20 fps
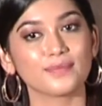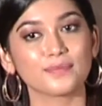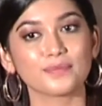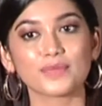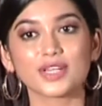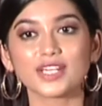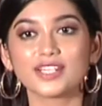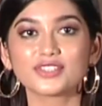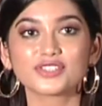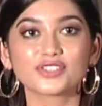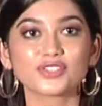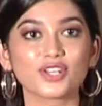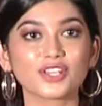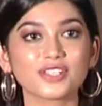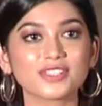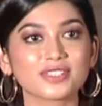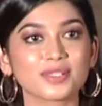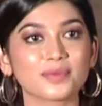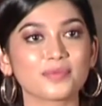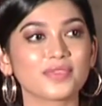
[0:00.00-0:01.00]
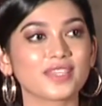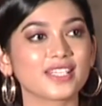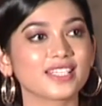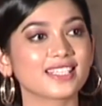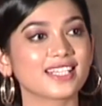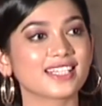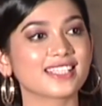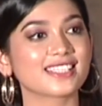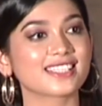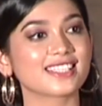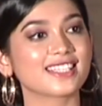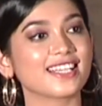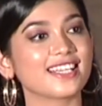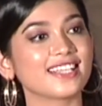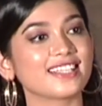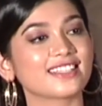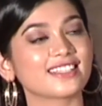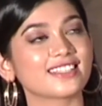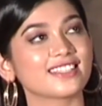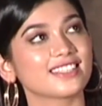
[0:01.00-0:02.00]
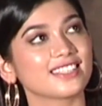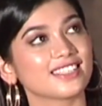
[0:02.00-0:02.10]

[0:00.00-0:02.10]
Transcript: But it's not something that's like